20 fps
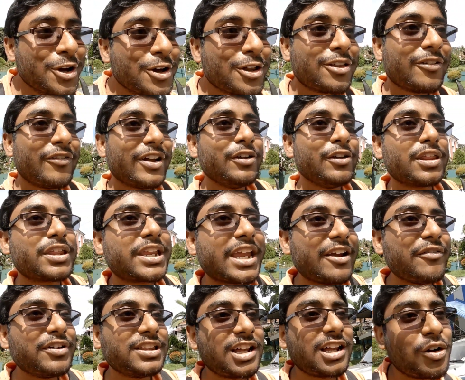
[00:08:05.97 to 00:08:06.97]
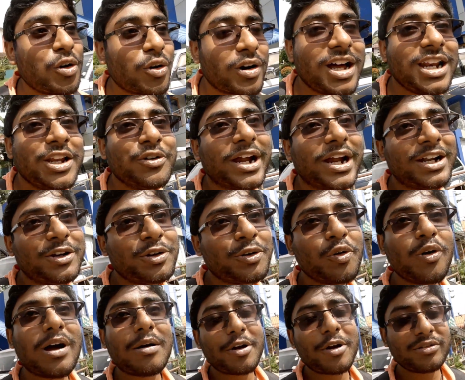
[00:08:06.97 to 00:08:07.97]
So when you're staying with a local, you get to
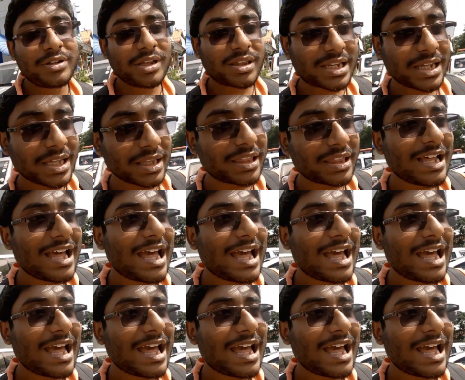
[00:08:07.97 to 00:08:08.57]
know about these things,